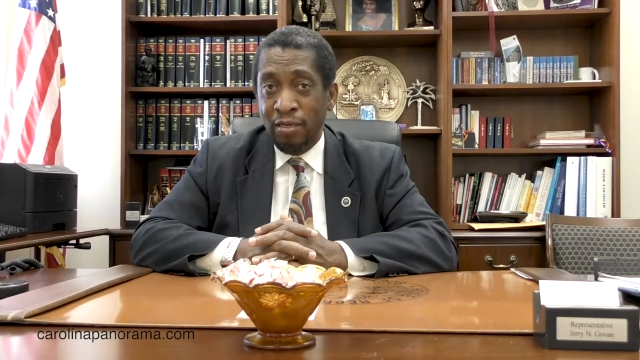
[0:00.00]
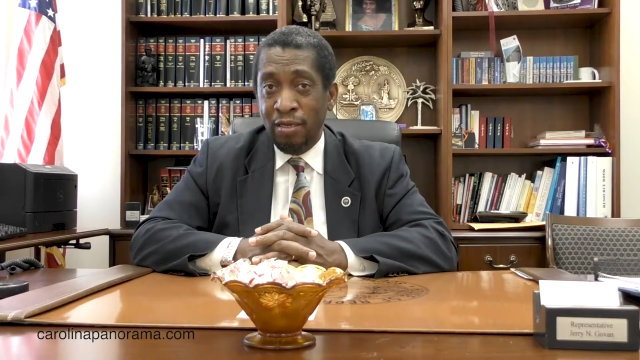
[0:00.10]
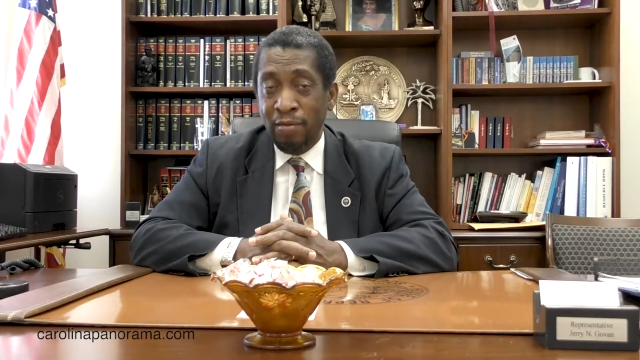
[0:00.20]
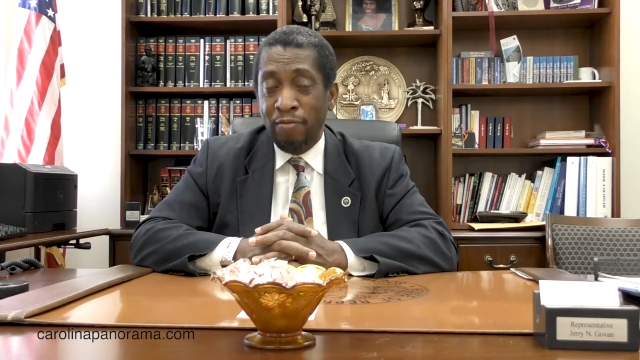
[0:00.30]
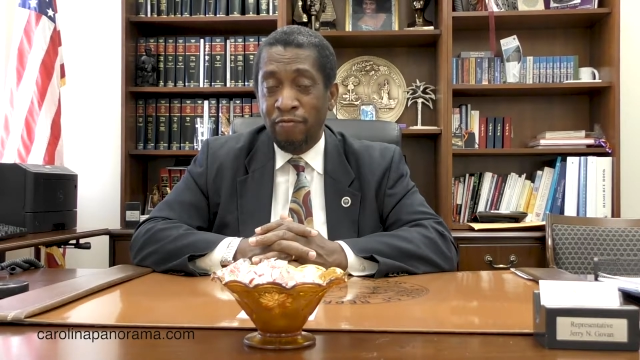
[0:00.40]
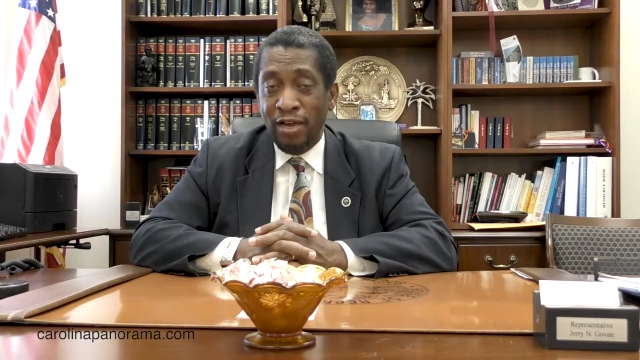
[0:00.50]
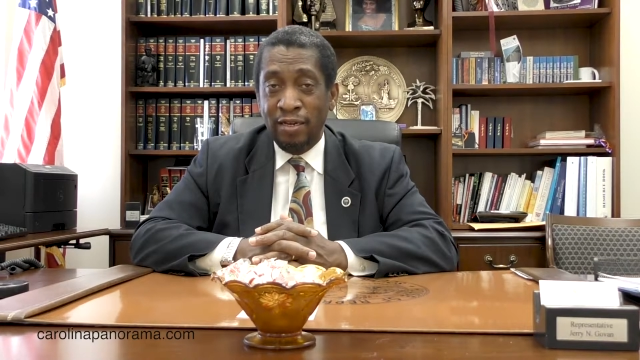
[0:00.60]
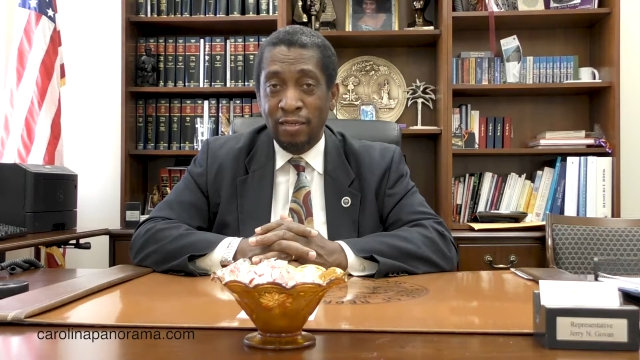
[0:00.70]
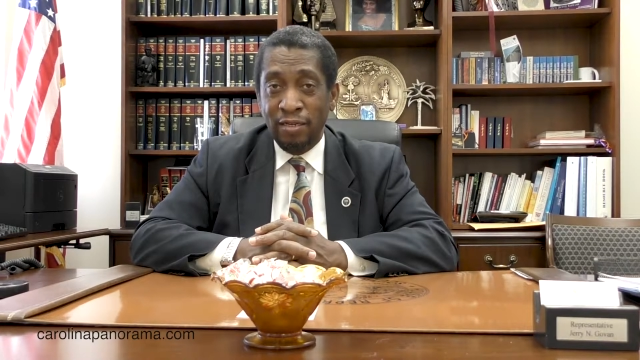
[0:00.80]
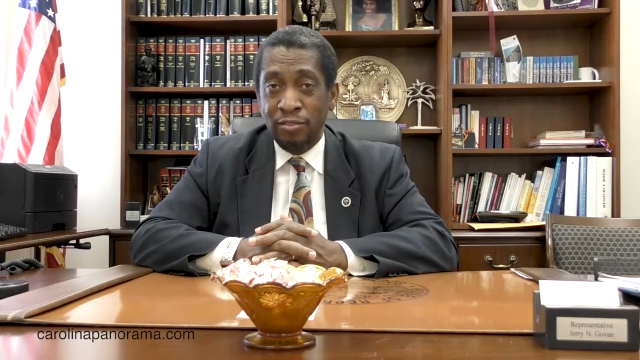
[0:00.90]
in
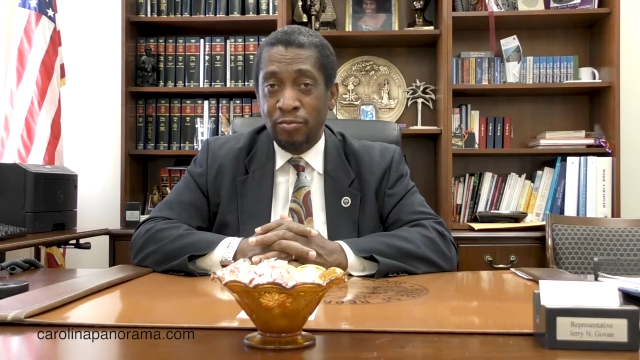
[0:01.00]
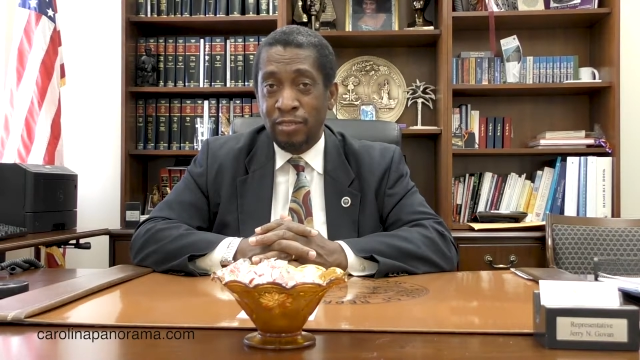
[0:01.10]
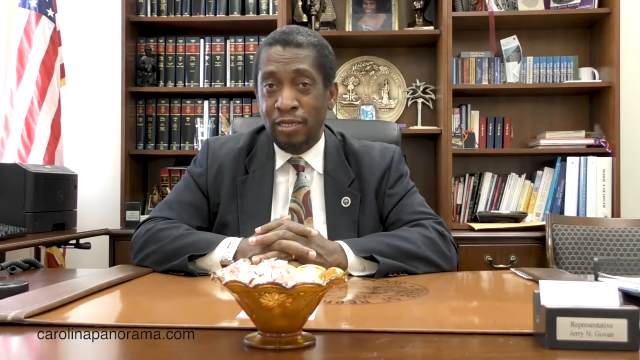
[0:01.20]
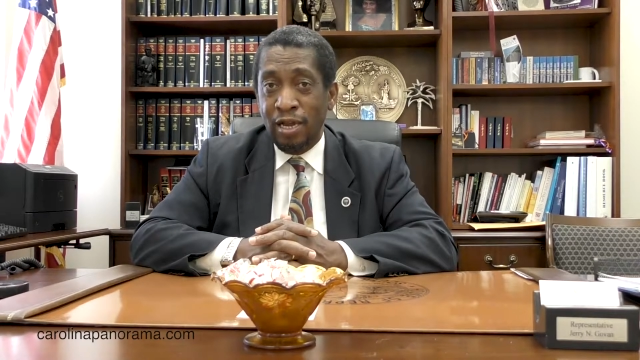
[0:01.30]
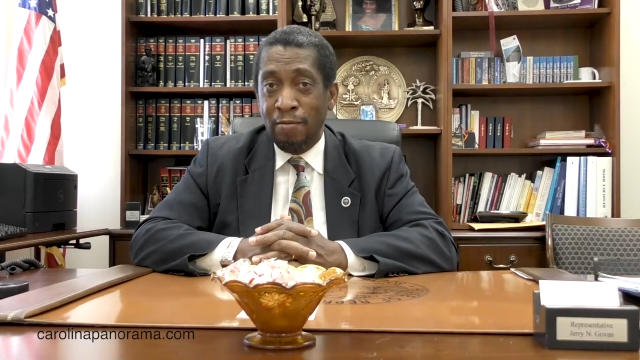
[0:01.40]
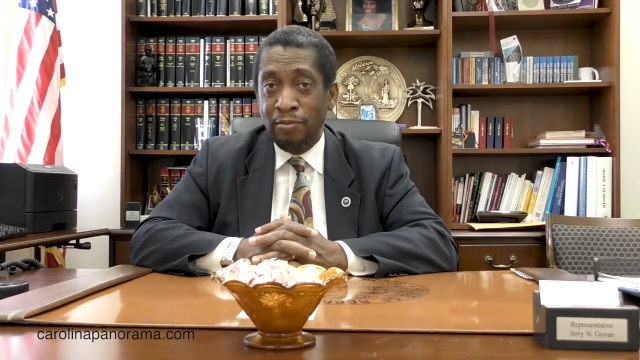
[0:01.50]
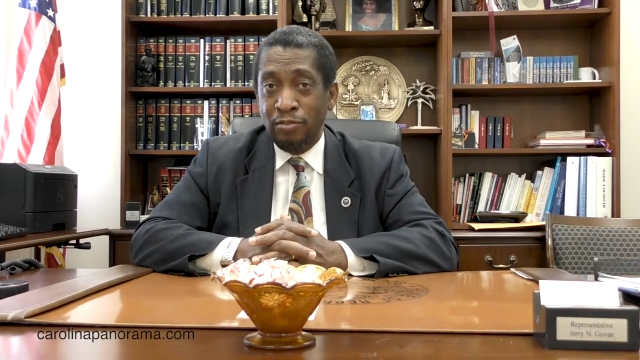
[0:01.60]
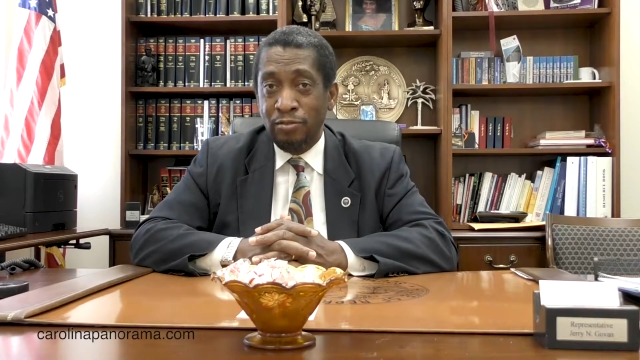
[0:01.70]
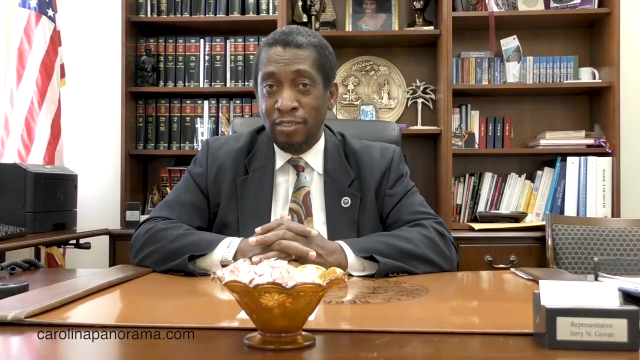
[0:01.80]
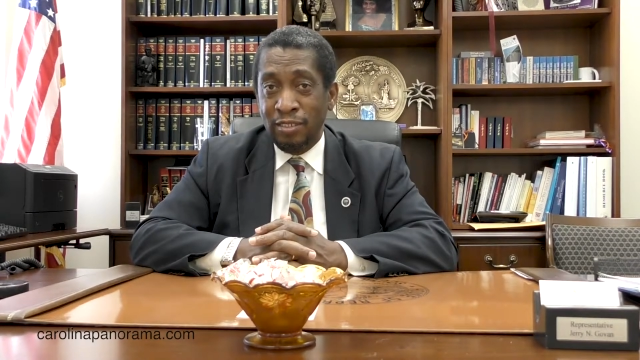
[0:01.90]
providing us with an
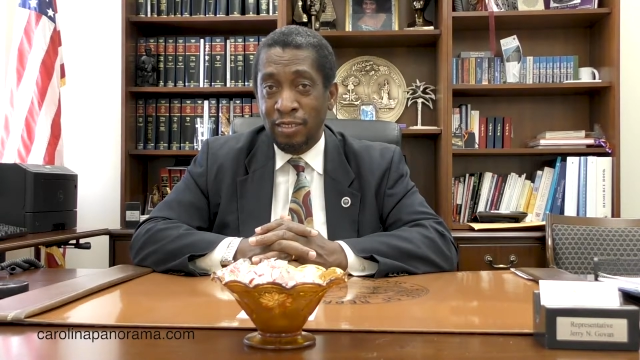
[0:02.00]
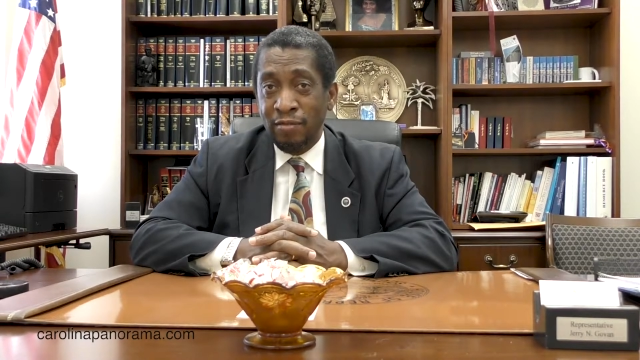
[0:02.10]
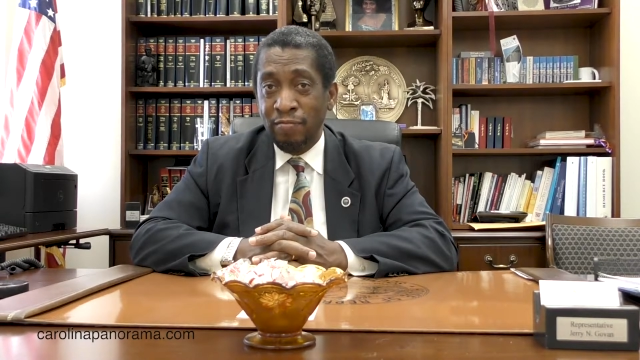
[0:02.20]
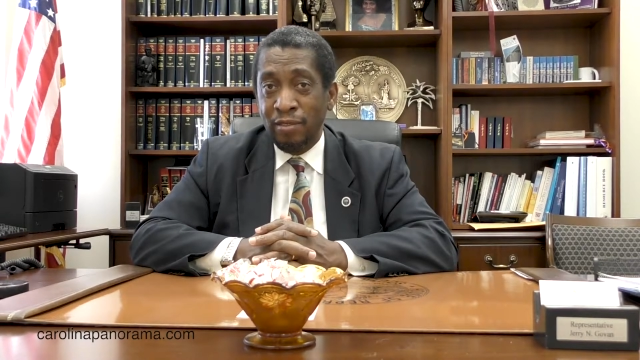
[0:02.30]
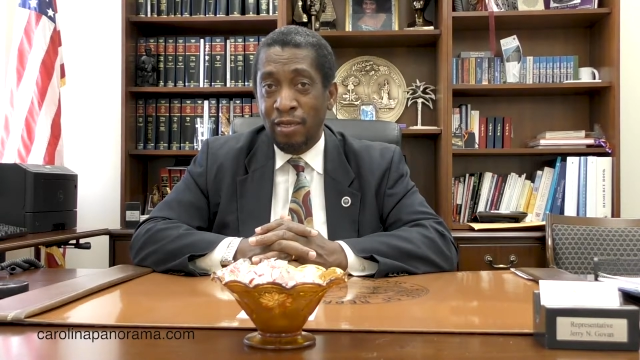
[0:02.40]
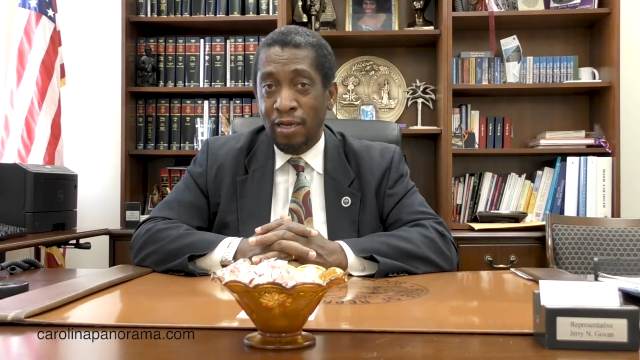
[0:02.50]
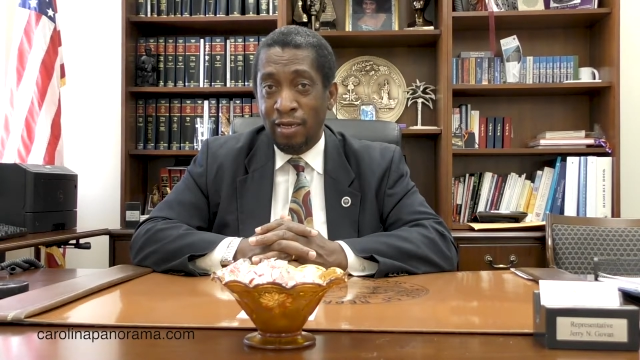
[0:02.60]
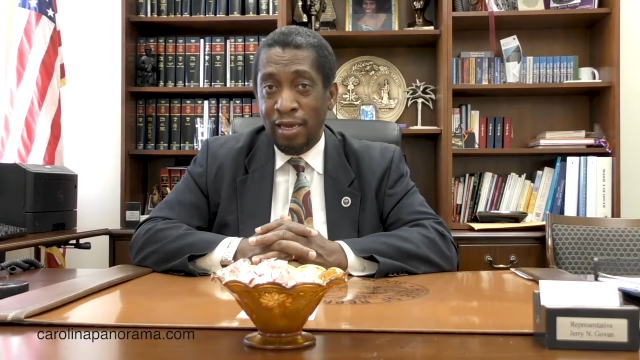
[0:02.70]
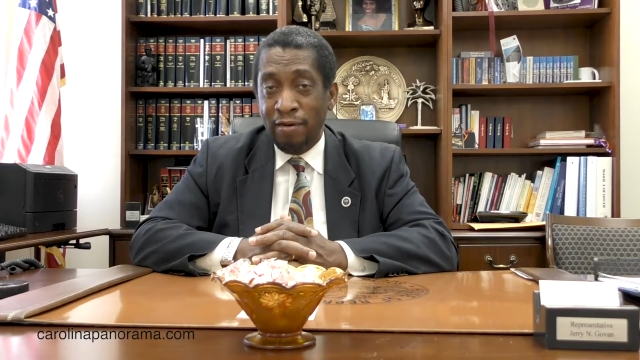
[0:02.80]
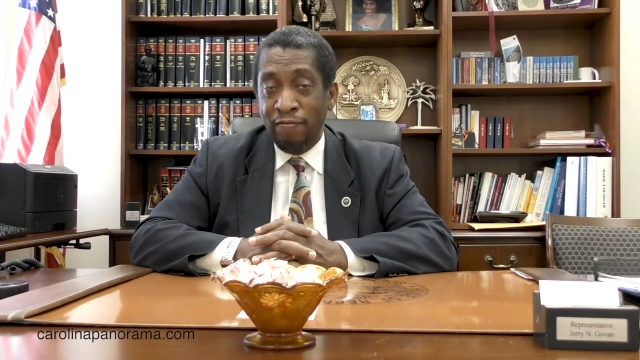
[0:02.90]
opportunity, a
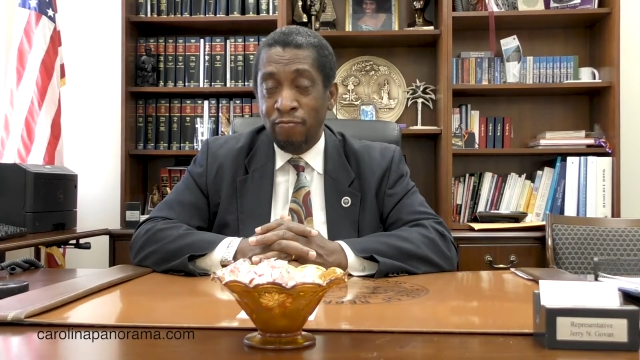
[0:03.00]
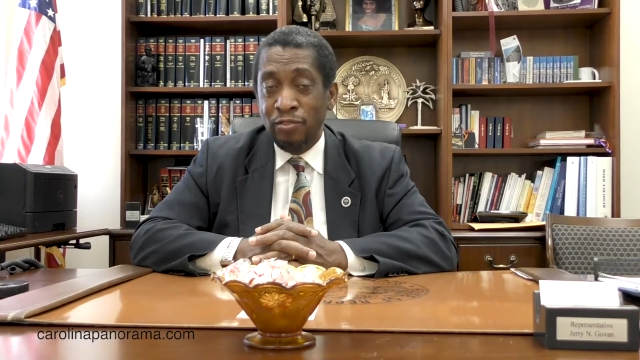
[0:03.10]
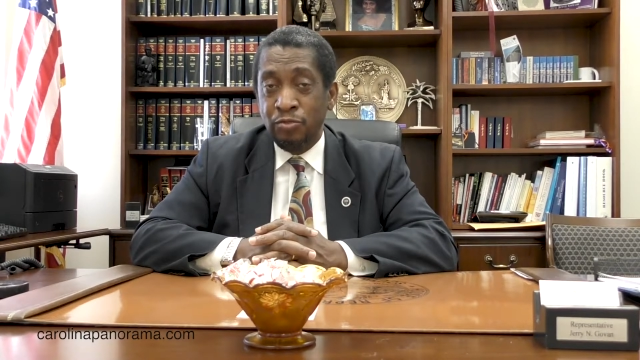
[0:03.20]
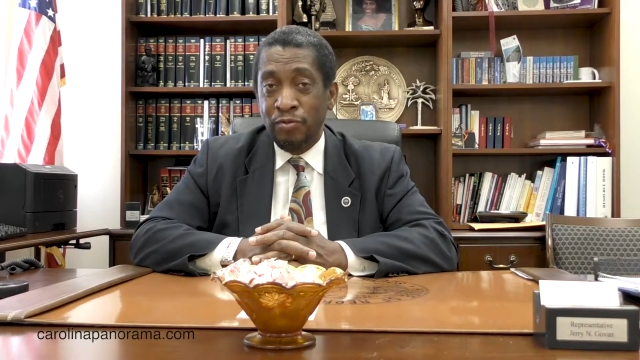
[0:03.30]
ladder of which